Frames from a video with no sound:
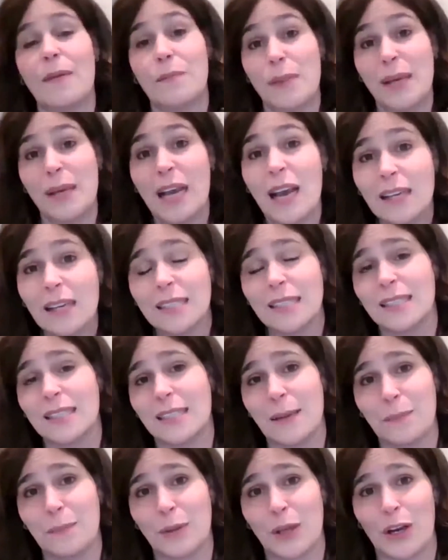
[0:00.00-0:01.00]
because it's
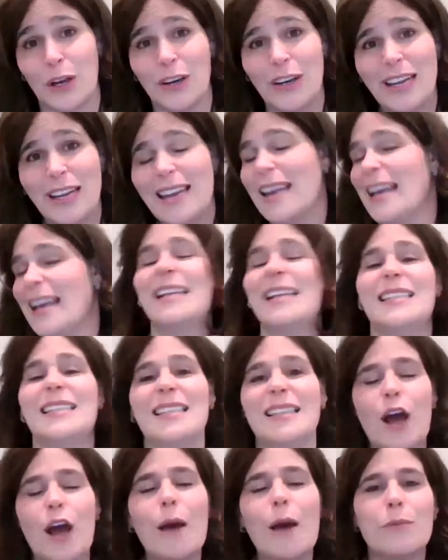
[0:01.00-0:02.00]
simpler, it's
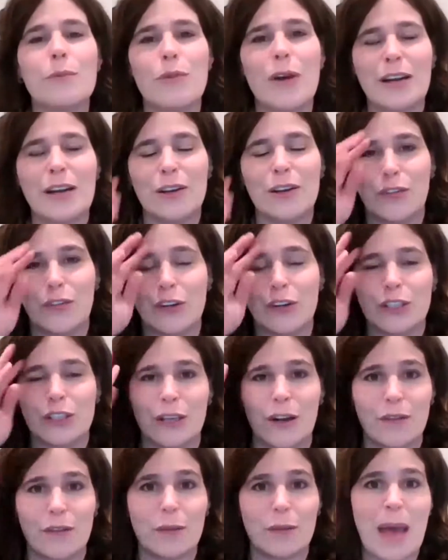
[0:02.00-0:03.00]
an upgraded version
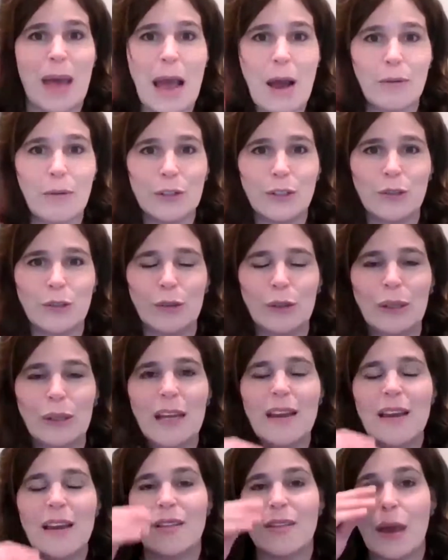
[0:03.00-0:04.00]
of the power
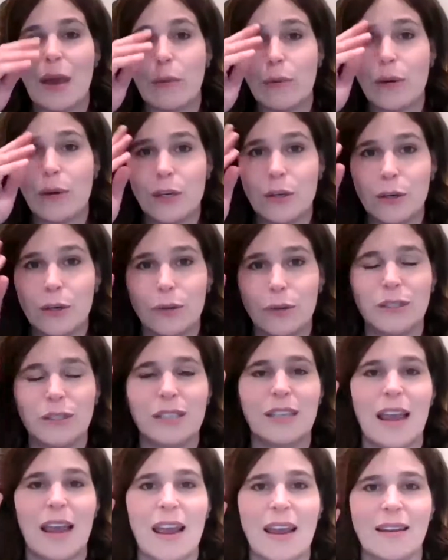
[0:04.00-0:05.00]
tool that we
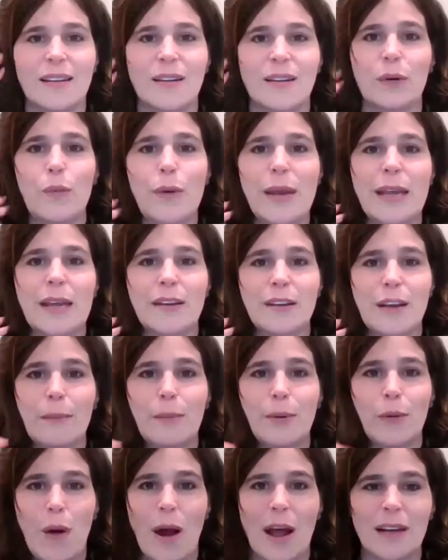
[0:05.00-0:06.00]
used in week
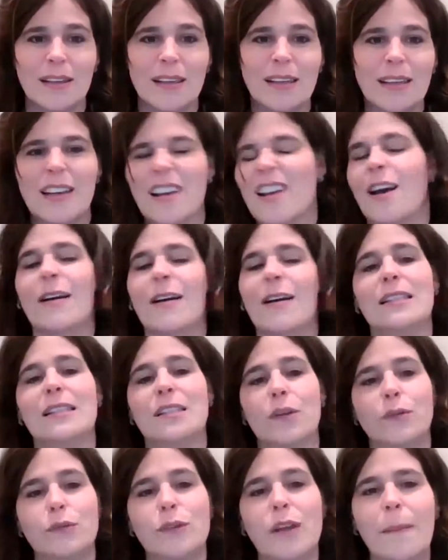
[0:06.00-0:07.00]
number 1. Okay,
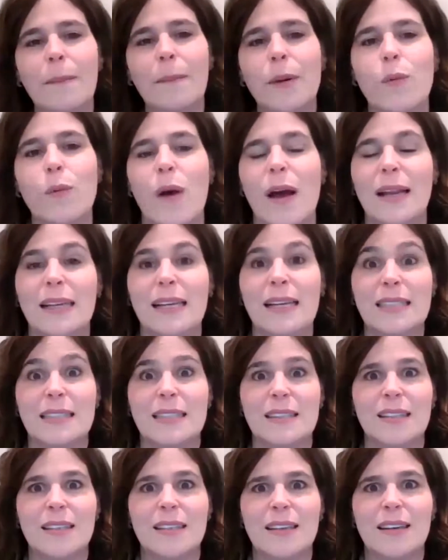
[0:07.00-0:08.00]
so number 1
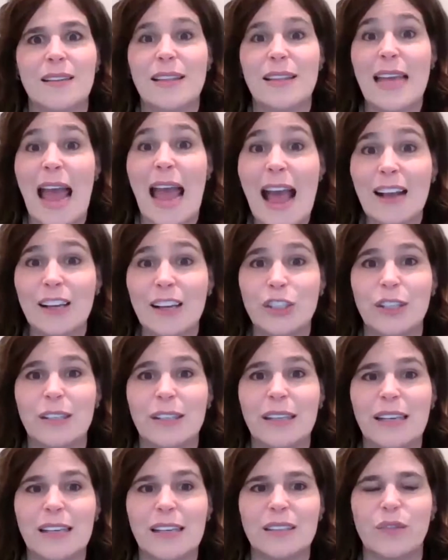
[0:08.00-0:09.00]
is, the
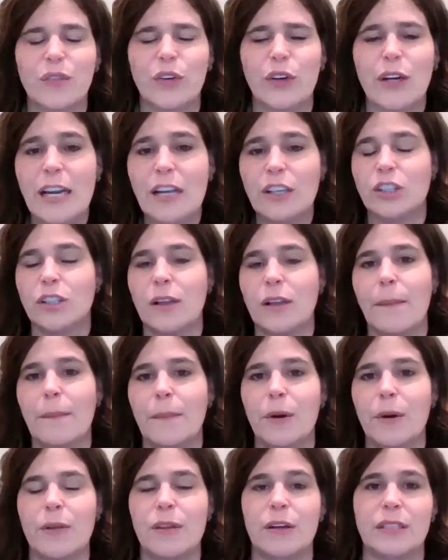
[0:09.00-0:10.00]
action is, for each
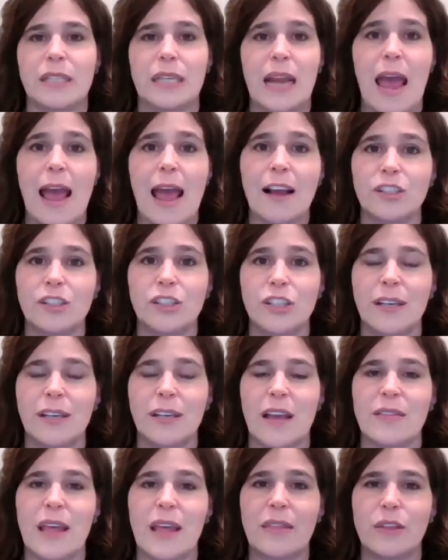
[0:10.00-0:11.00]
number, there's an action,
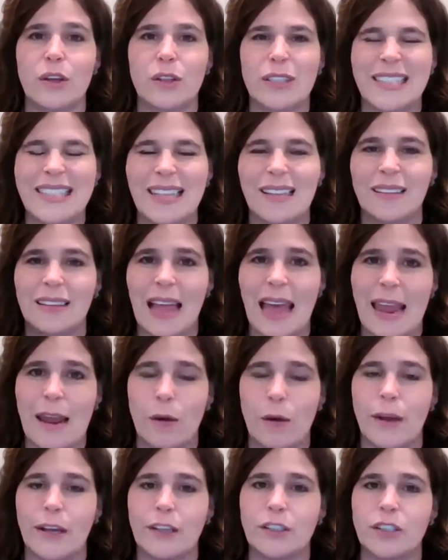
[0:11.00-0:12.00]
and then there's the
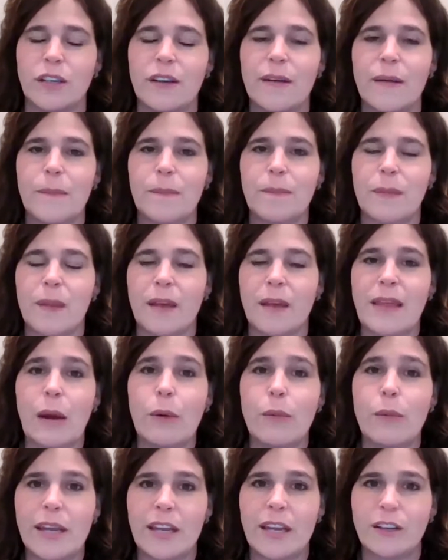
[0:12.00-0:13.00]
language
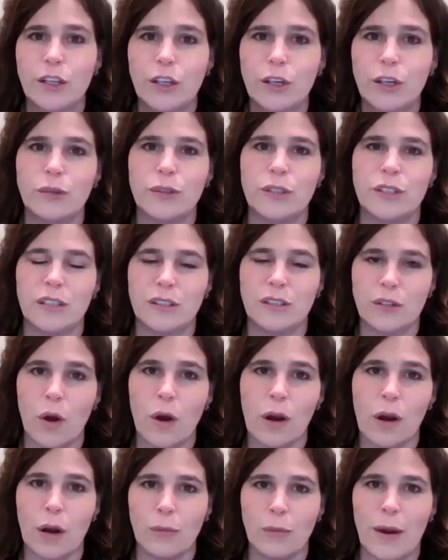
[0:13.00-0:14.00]
that we can use to
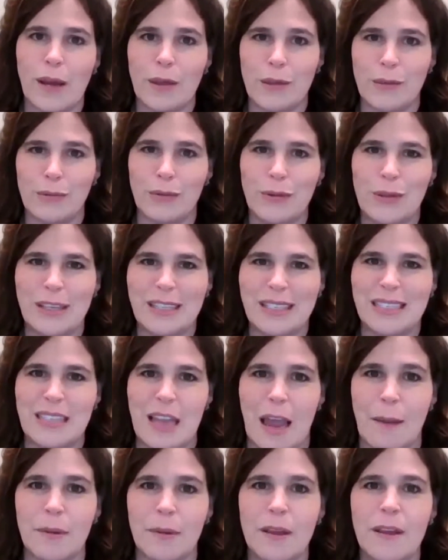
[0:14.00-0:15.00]
talk our way through this
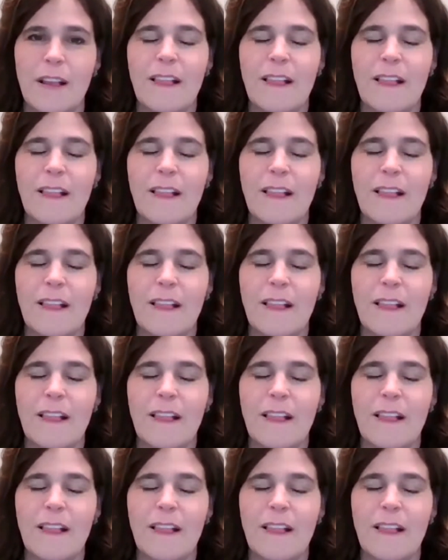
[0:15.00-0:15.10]
step.